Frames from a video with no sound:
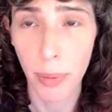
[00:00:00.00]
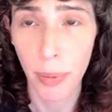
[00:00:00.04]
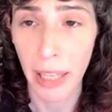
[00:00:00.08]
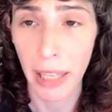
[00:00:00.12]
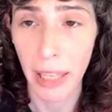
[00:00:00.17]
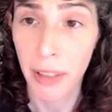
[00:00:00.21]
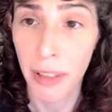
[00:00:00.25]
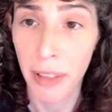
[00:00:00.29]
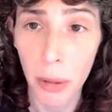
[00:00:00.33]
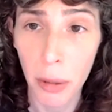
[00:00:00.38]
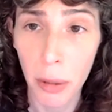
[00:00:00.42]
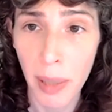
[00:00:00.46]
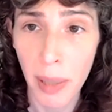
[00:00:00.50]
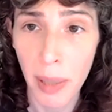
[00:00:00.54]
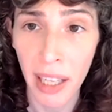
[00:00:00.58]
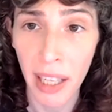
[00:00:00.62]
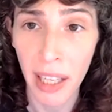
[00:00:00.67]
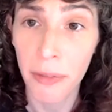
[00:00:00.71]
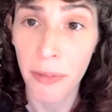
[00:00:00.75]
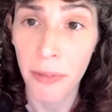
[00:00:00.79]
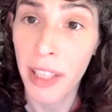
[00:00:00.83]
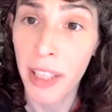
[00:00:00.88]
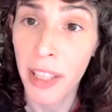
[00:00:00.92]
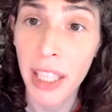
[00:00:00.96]
play real
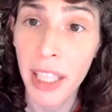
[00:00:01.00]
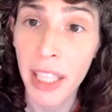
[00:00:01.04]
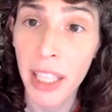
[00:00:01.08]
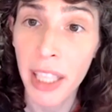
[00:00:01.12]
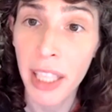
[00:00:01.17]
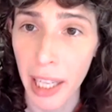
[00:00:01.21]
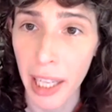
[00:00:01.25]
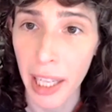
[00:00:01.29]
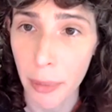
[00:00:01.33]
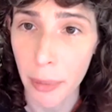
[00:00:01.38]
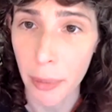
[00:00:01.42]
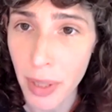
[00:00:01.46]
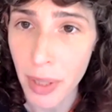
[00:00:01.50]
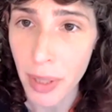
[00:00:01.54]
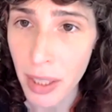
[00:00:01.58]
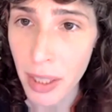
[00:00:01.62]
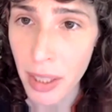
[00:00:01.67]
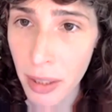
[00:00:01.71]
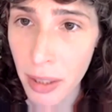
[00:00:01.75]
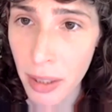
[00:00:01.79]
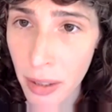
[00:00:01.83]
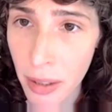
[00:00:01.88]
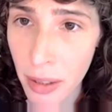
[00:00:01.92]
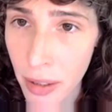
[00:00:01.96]
player video
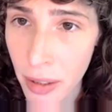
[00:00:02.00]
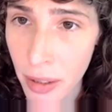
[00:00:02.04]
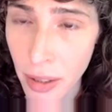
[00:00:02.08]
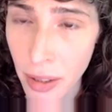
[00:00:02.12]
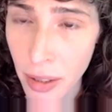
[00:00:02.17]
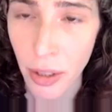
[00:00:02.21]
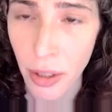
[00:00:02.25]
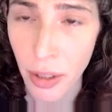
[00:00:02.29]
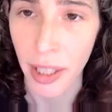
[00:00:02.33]
games